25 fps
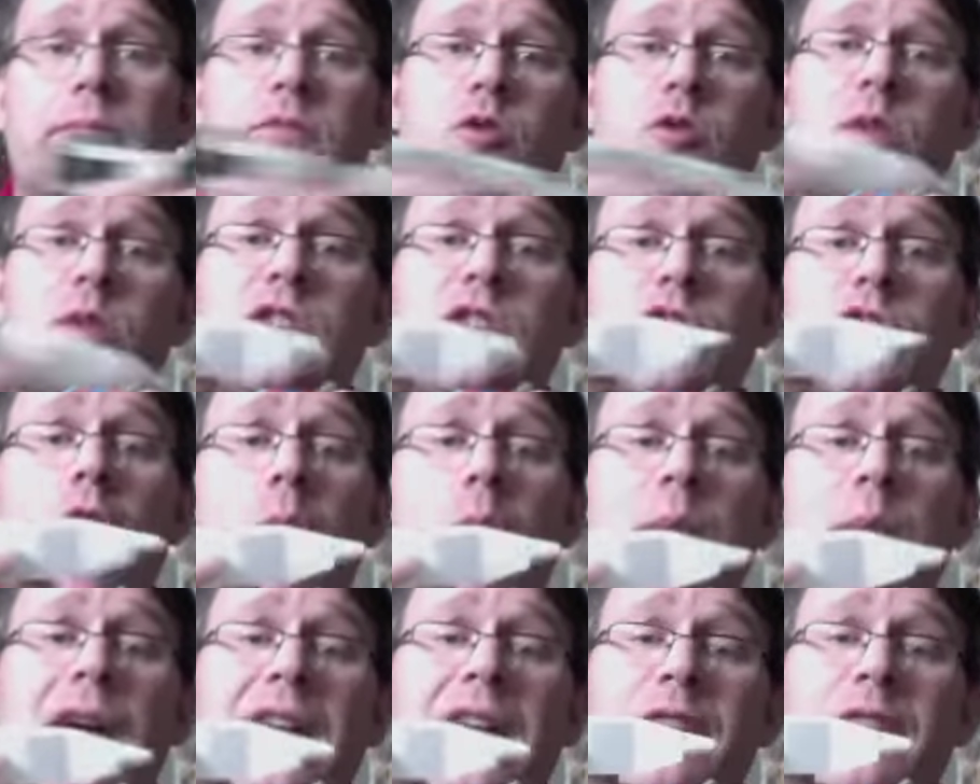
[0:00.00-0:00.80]
So we
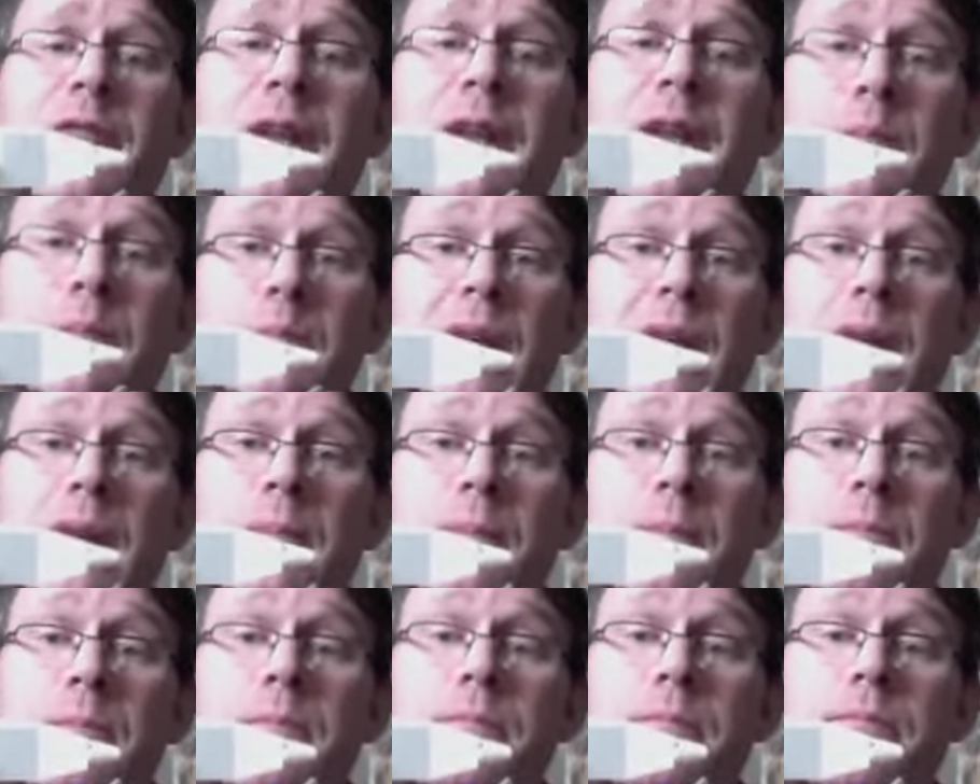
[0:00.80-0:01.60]
stop at event
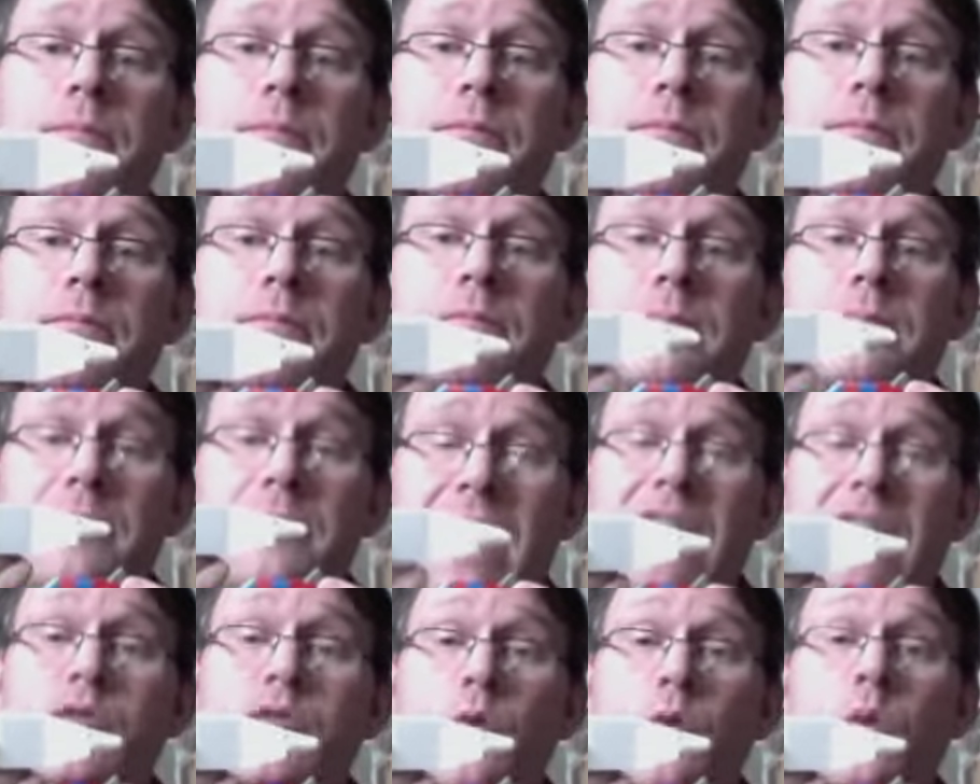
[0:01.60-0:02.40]
B.
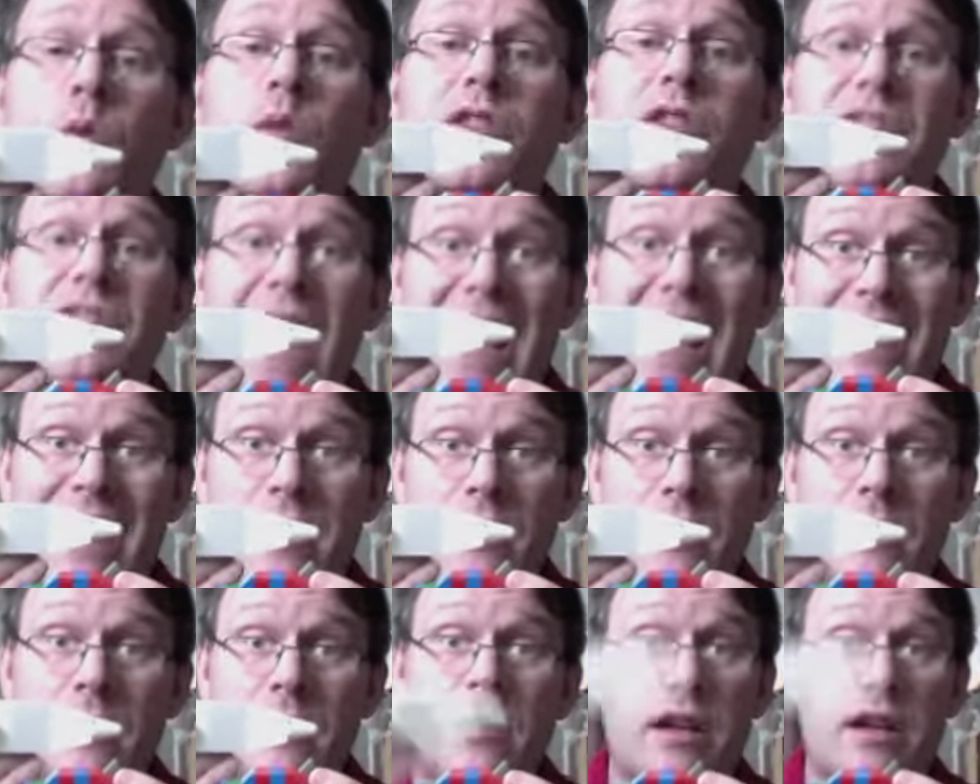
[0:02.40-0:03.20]
That's when we're
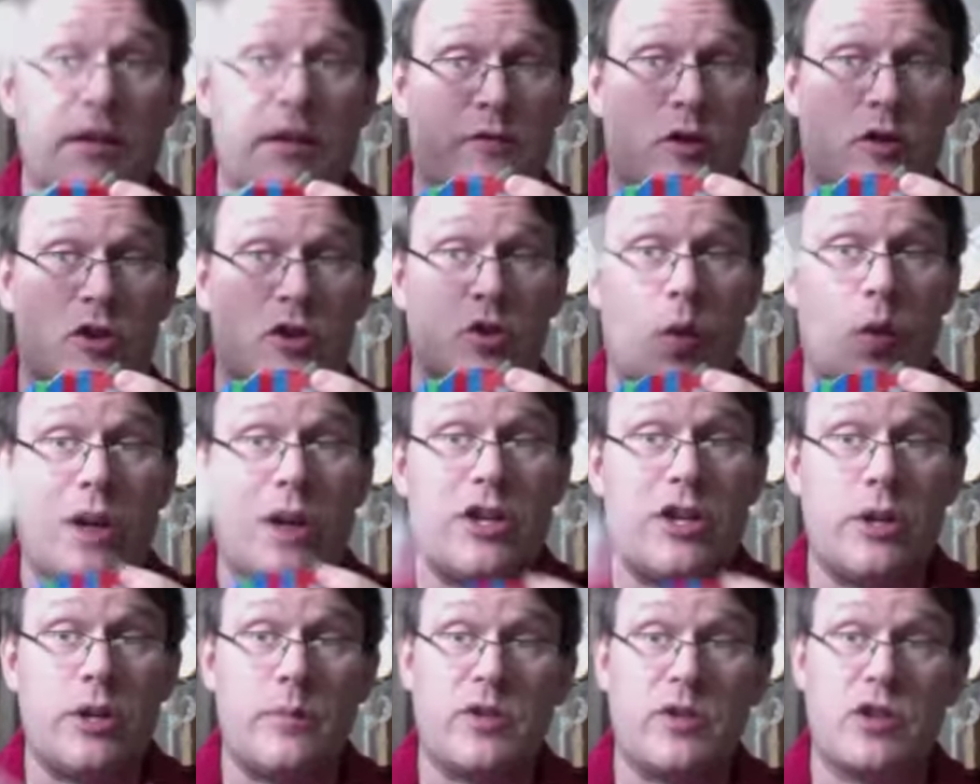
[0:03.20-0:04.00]
done, as far as the
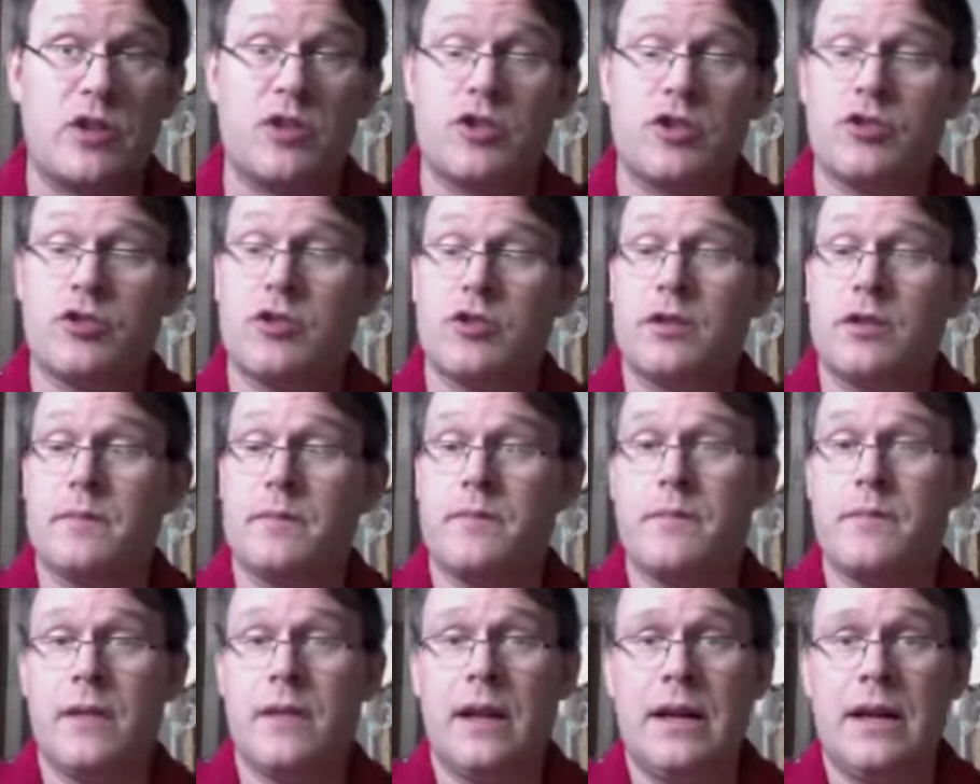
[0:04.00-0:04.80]
white ship is concerned.
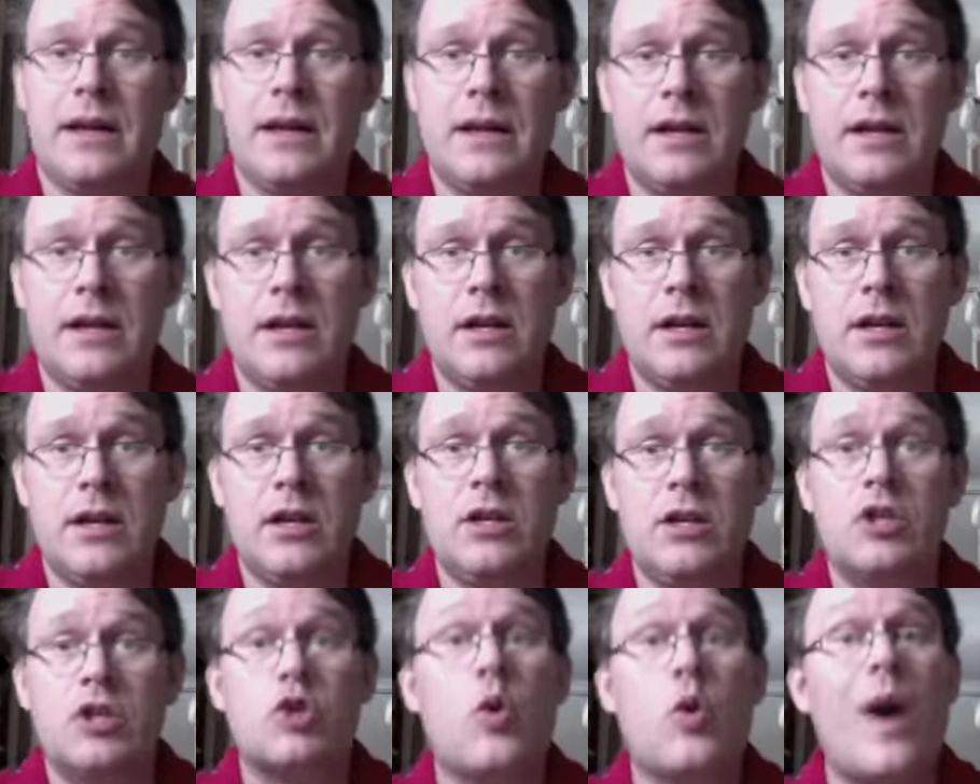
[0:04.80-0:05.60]

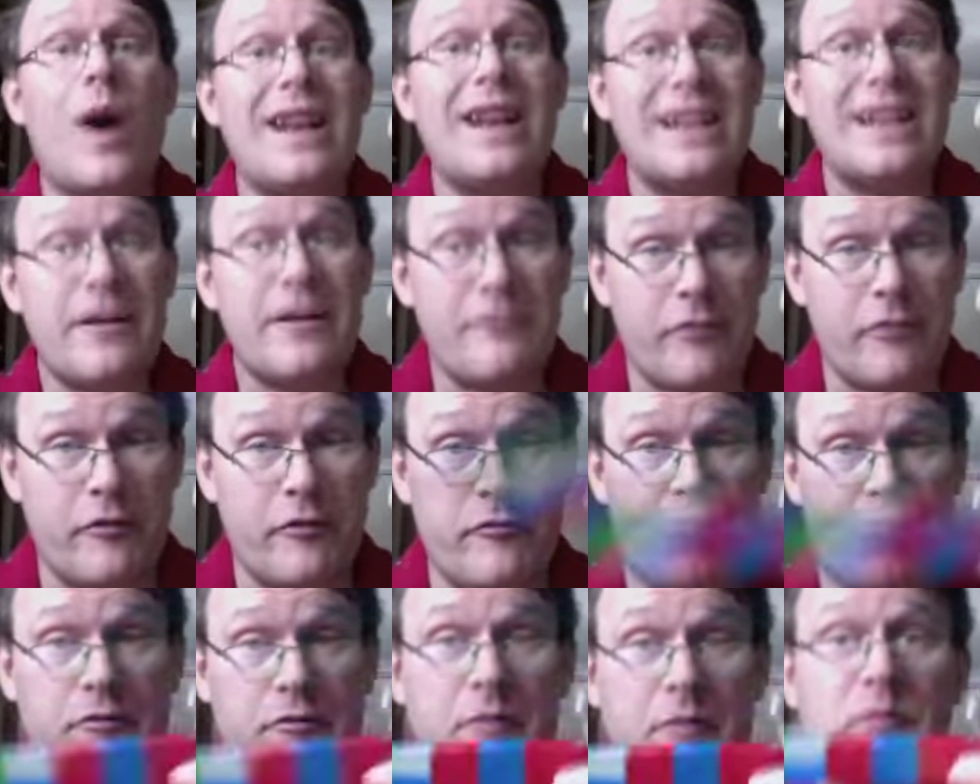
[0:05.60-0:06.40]
Quite
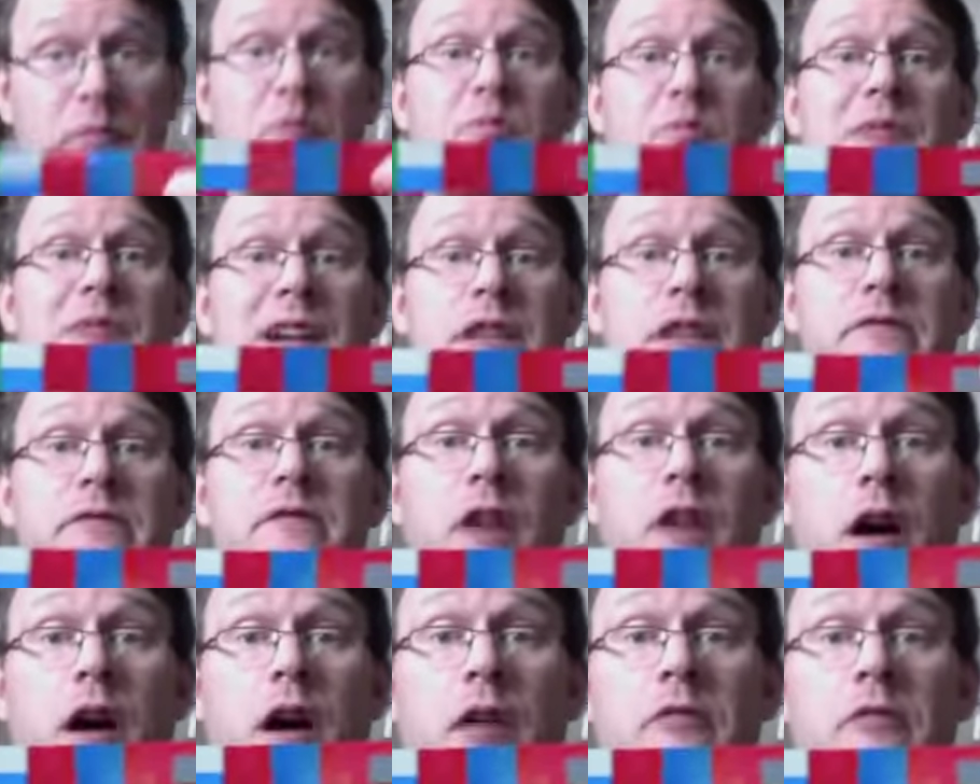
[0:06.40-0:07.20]
different from the
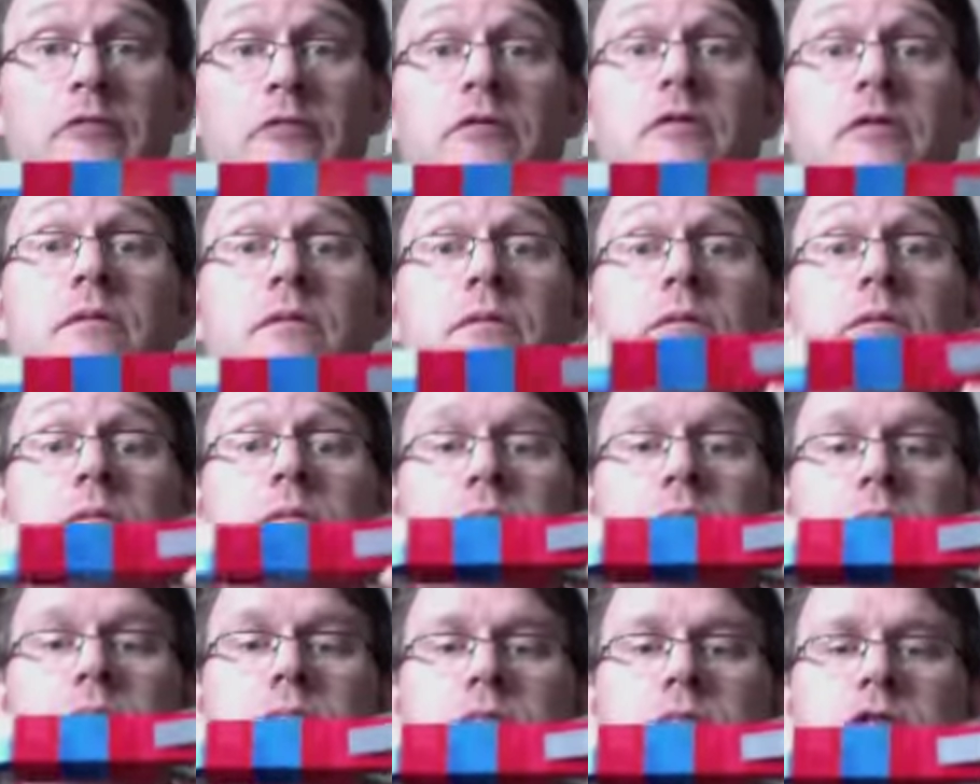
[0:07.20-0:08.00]
perspective of
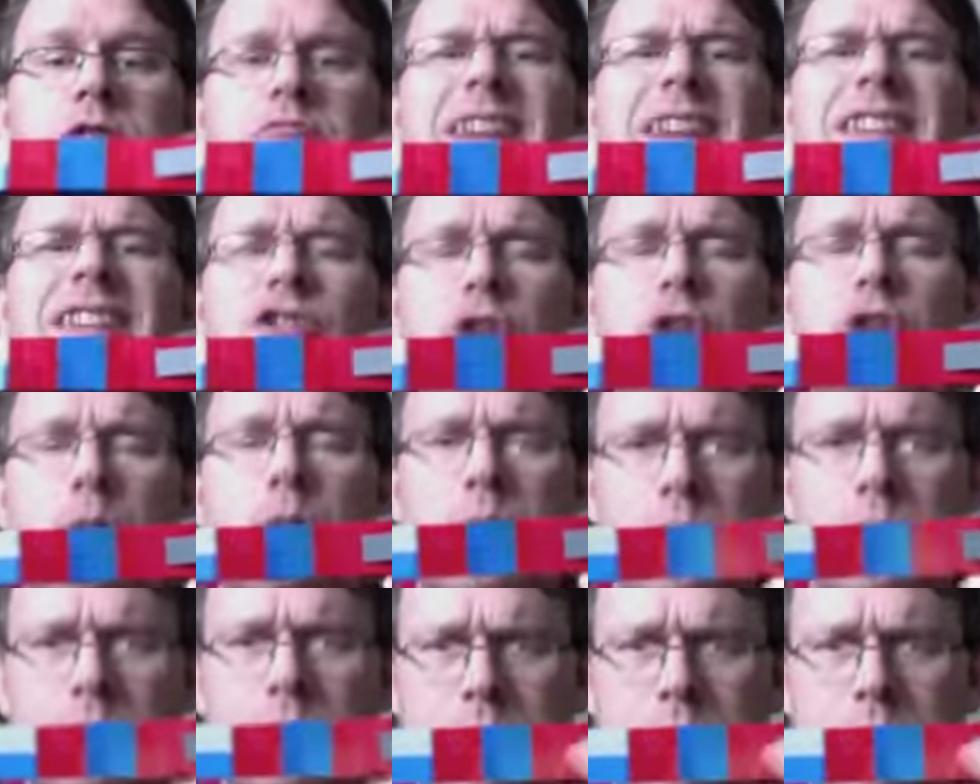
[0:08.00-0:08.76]
the red ship.